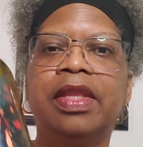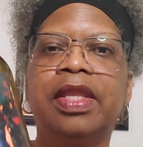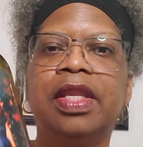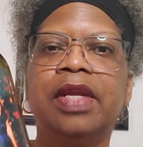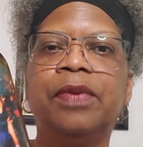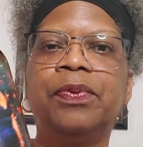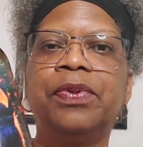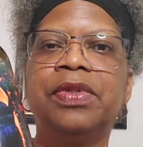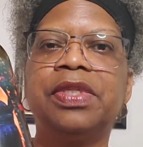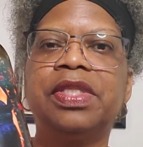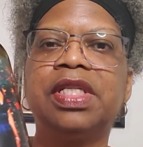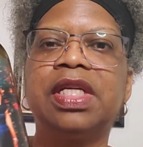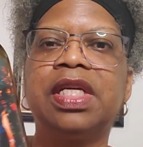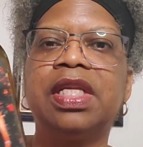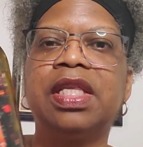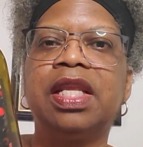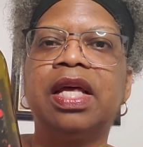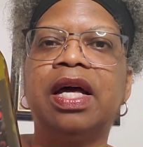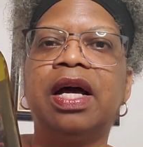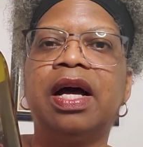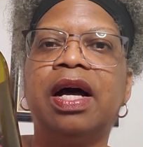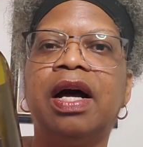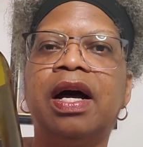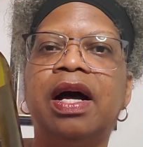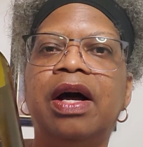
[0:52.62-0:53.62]
This was in
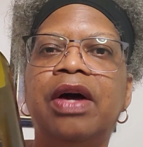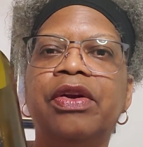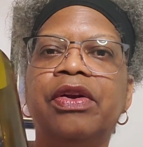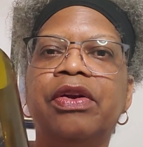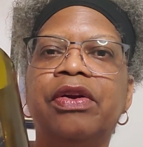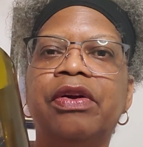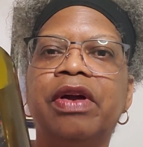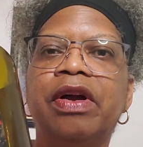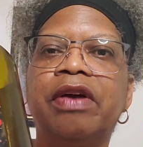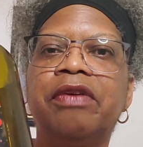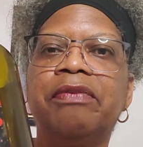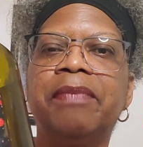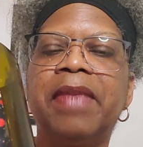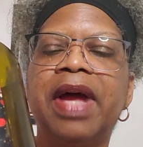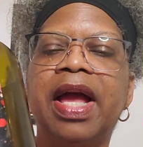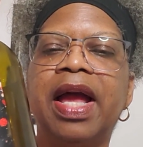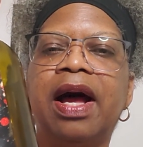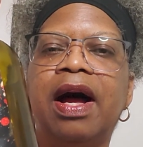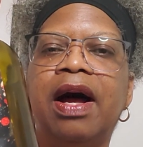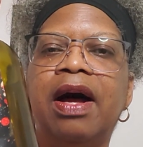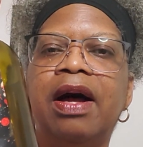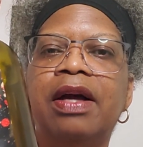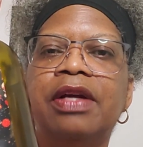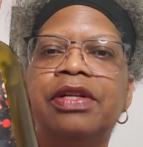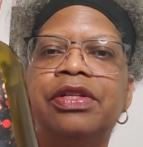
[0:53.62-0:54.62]
the honor of my
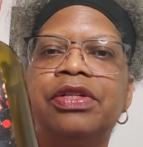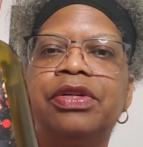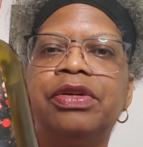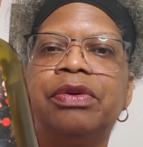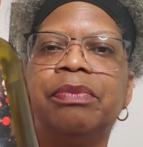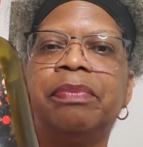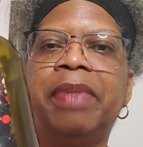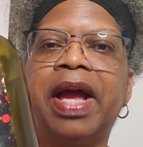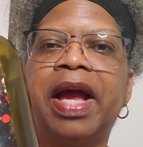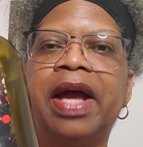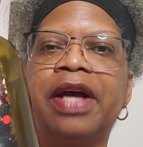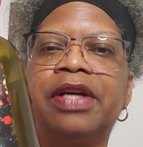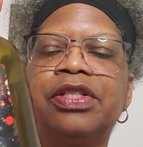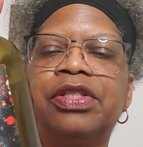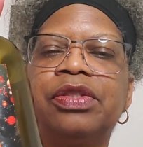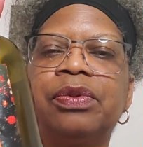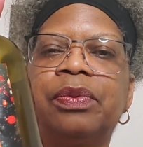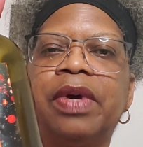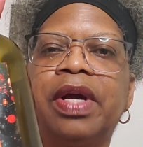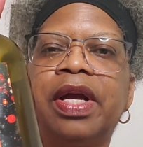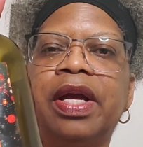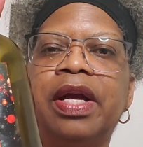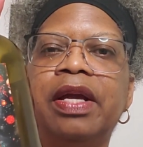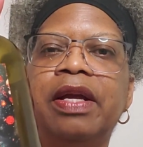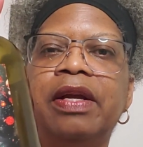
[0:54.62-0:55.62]
aunt who passed
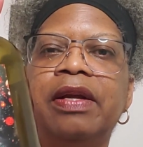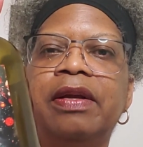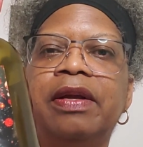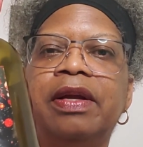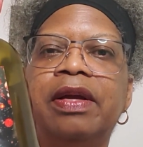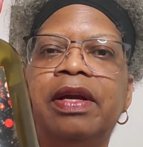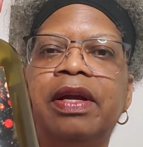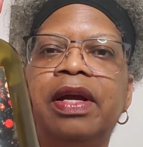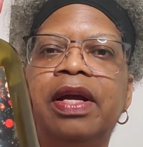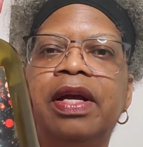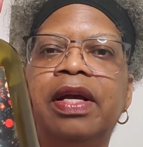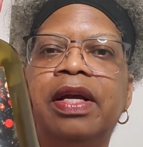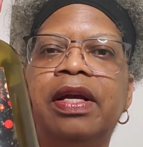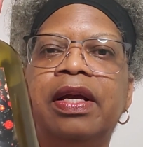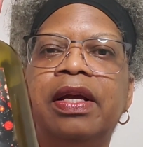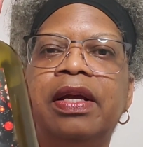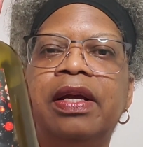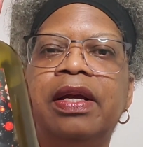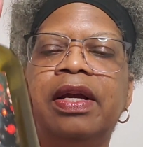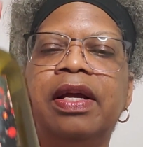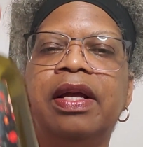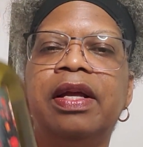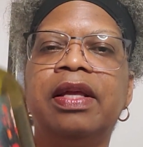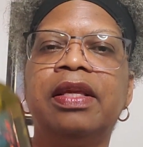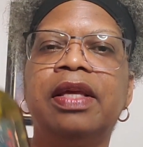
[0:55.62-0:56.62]
away
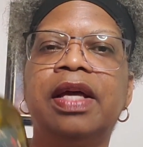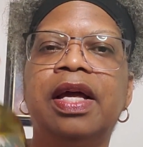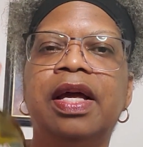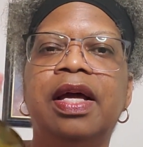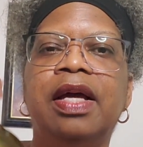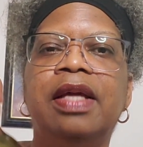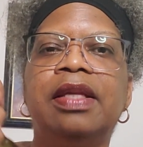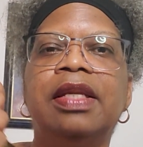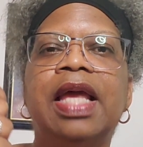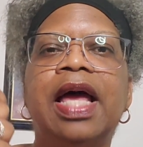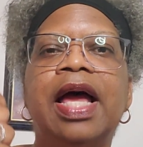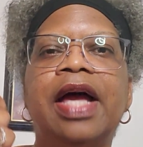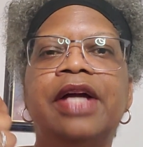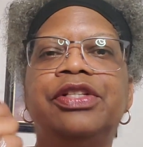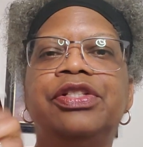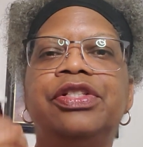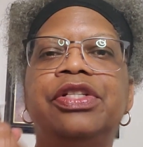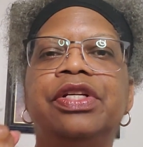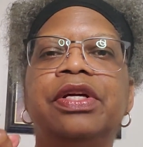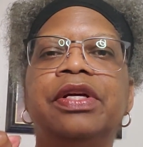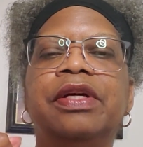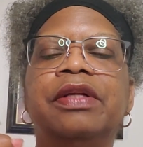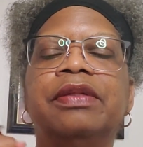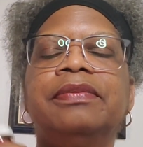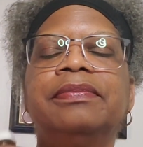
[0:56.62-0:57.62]
last
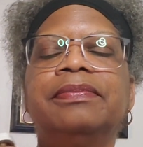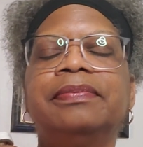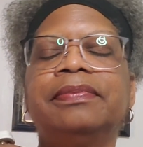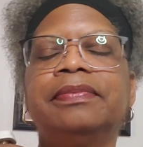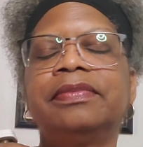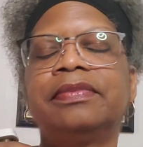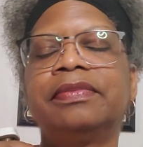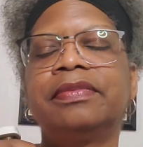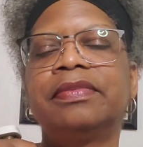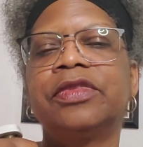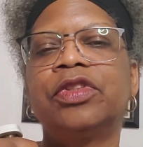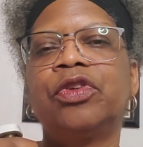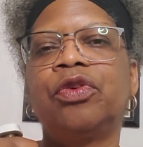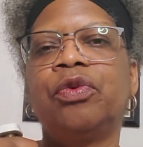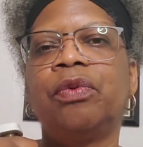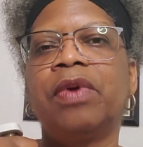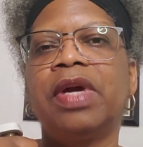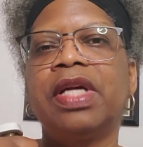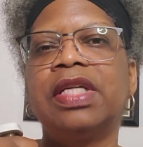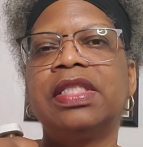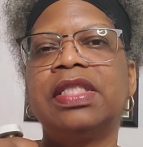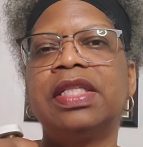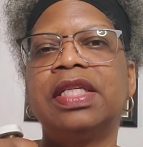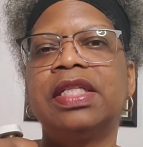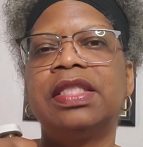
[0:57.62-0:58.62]
year.
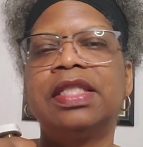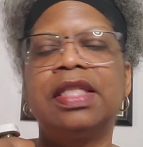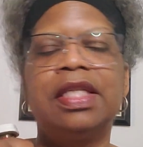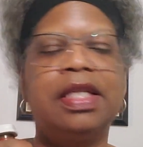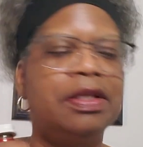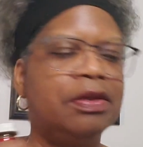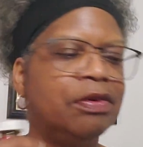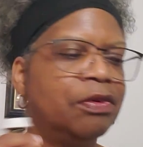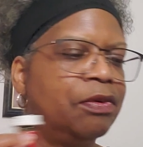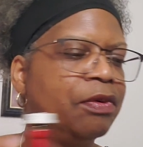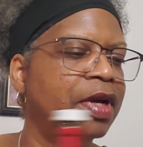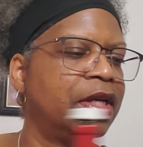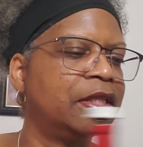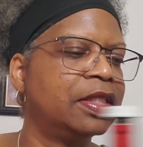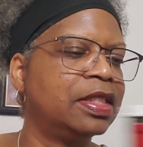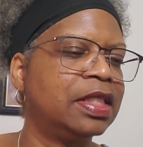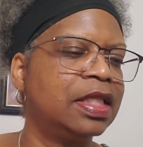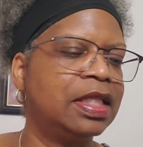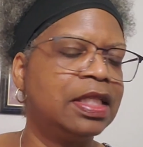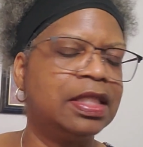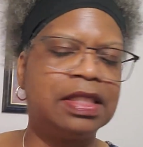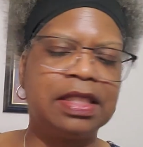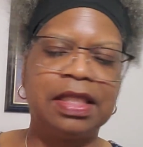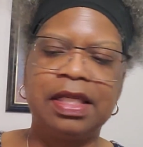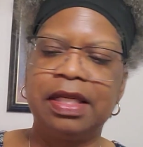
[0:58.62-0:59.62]
Rest easy, rest
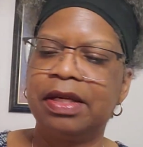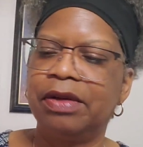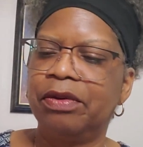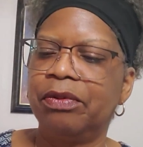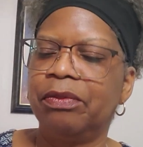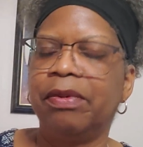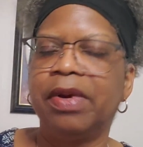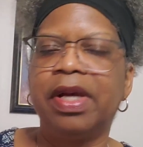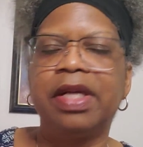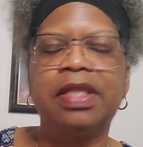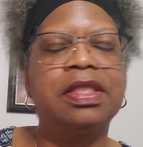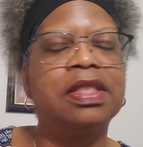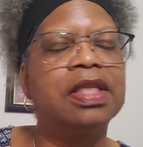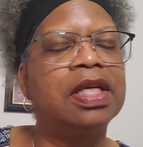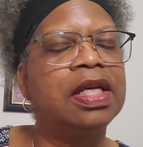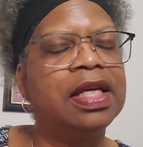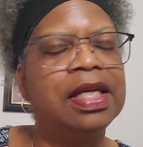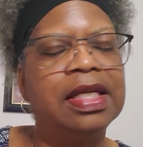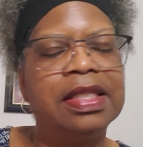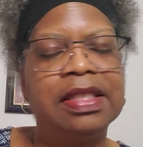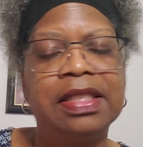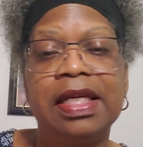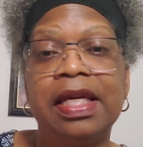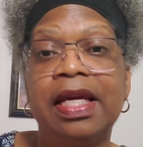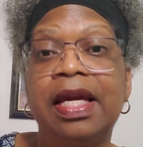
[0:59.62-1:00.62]
easy, rest
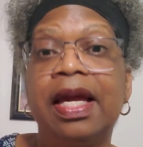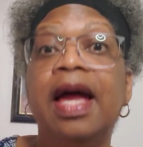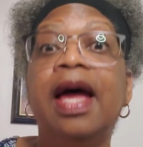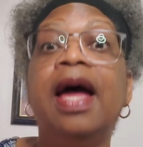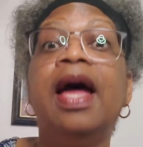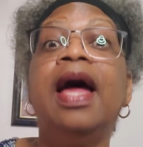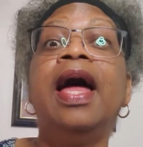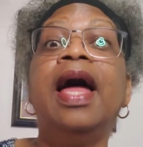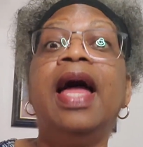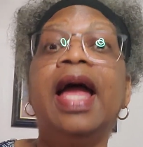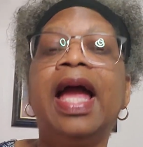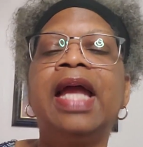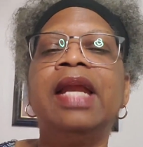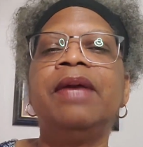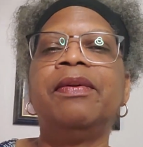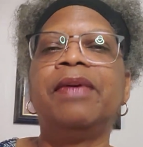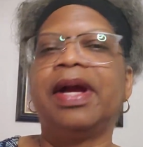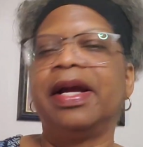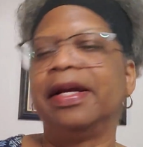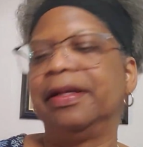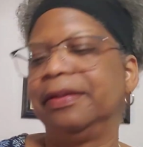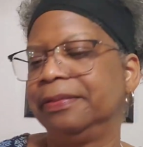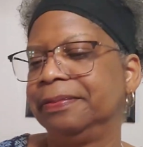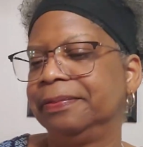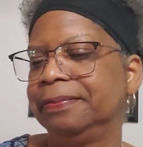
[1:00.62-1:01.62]
easy.
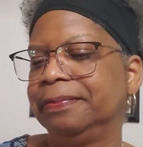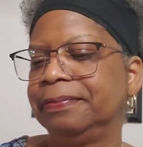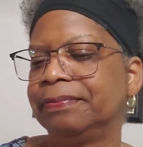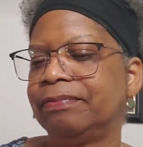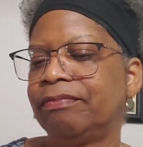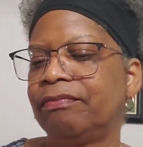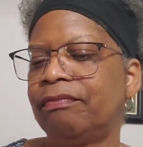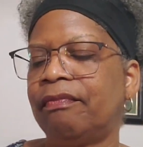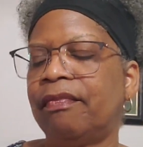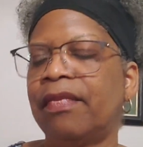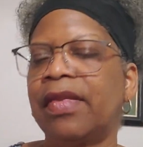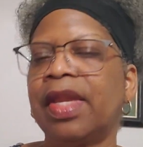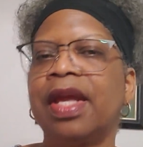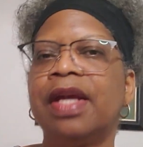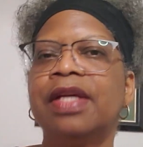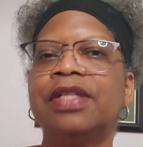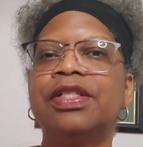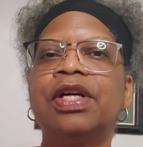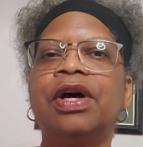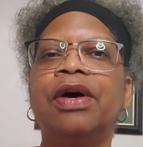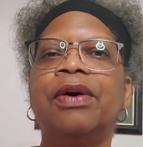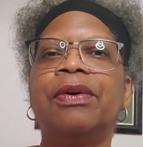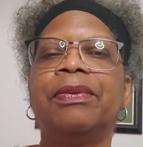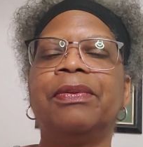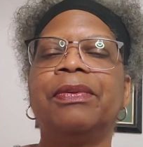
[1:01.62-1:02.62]
Anyway,
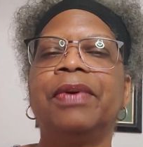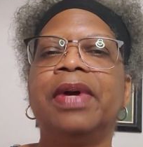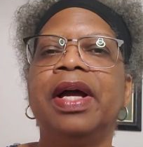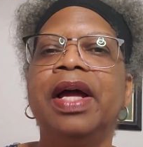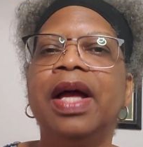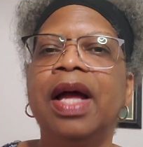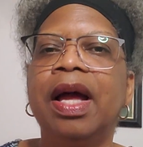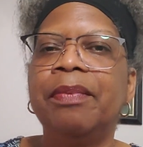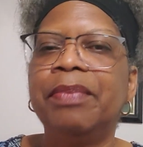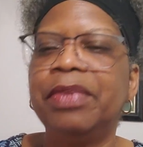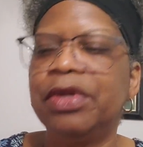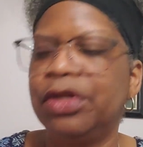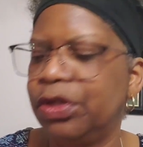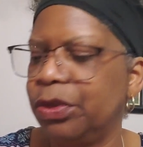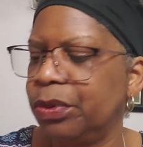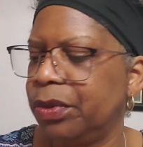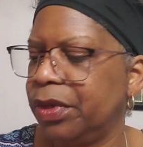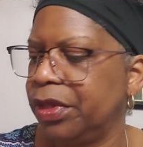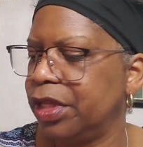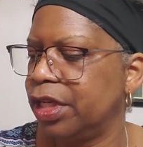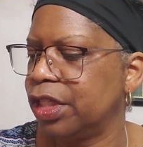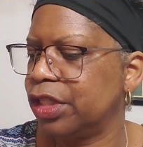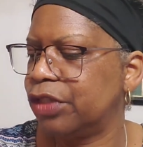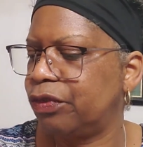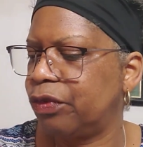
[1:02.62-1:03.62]
so I've been
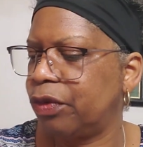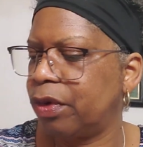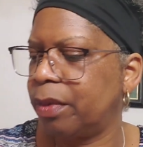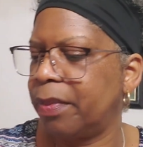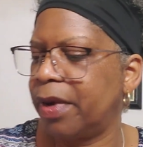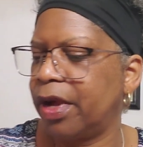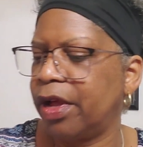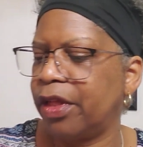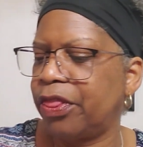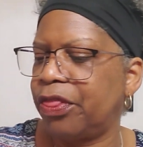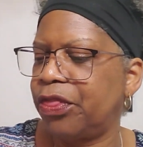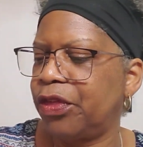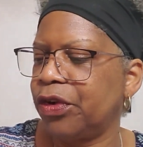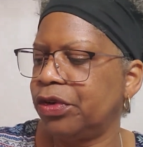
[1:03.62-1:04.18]
doing this for about